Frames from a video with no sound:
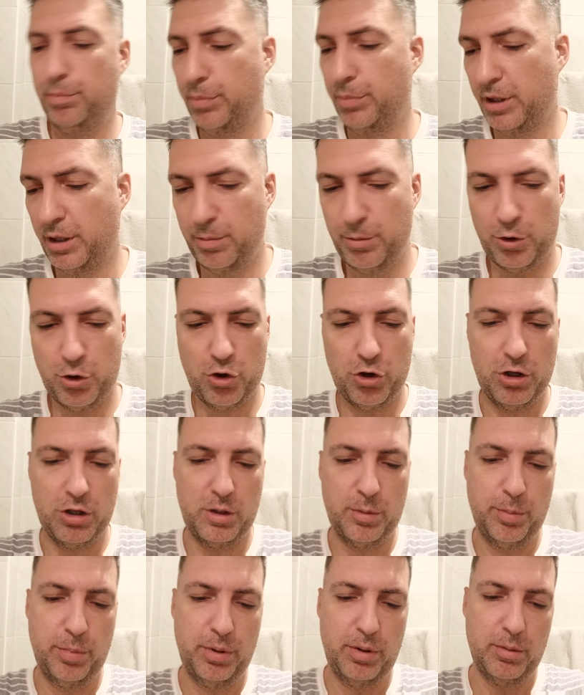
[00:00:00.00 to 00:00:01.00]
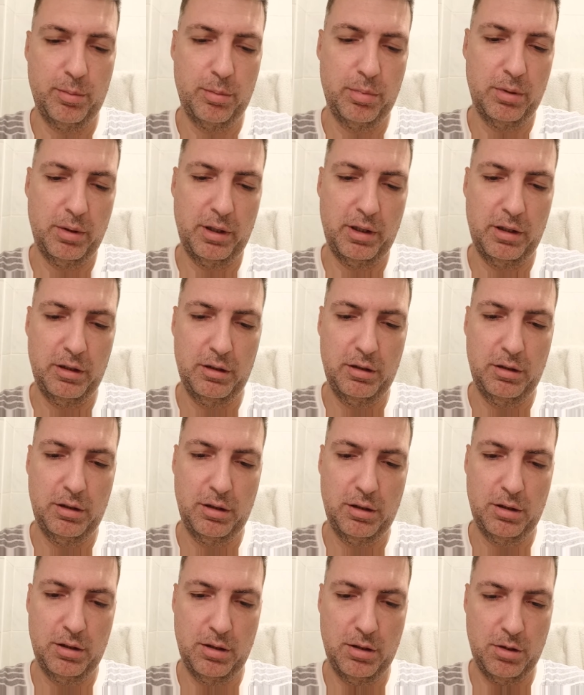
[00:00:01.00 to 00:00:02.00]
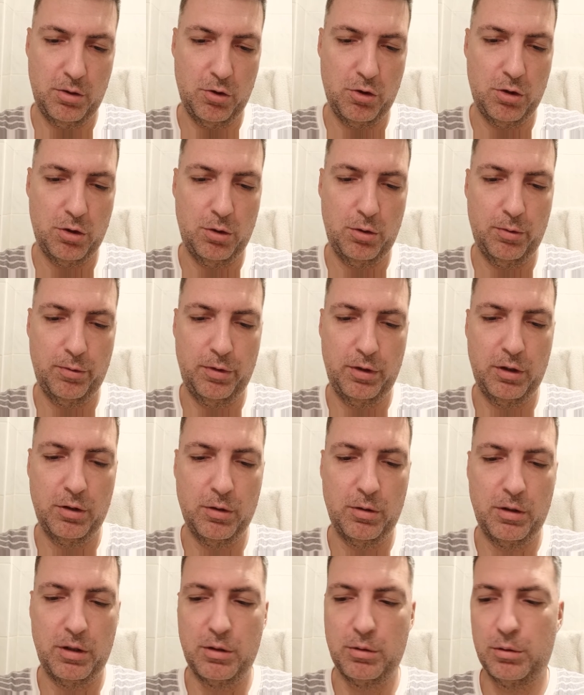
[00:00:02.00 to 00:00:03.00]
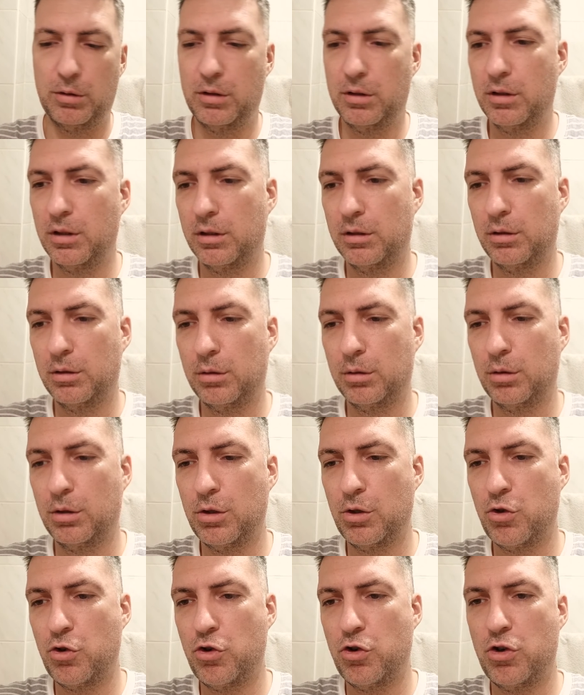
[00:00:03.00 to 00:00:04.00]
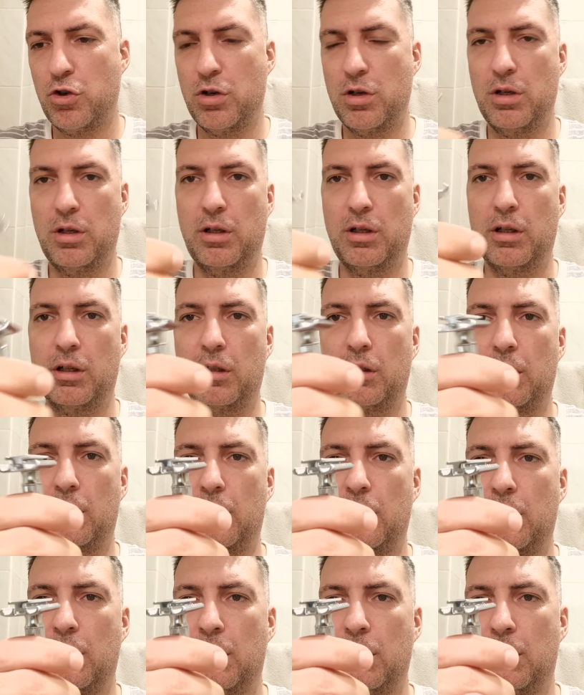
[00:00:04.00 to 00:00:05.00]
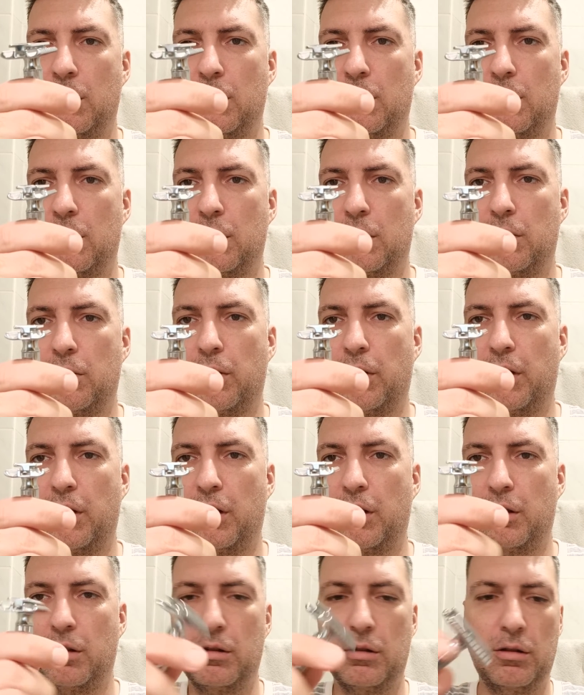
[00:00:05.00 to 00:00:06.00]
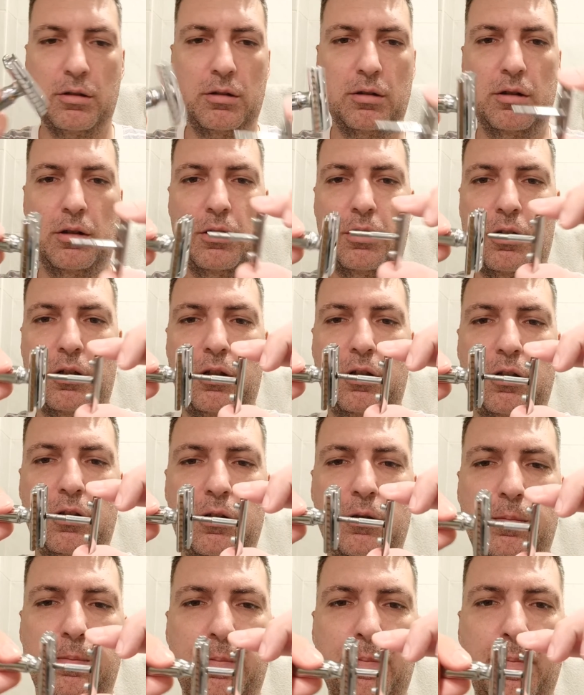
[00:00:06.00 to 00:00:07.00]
PermaSharp blade just to figure out that notch and the triangle in here.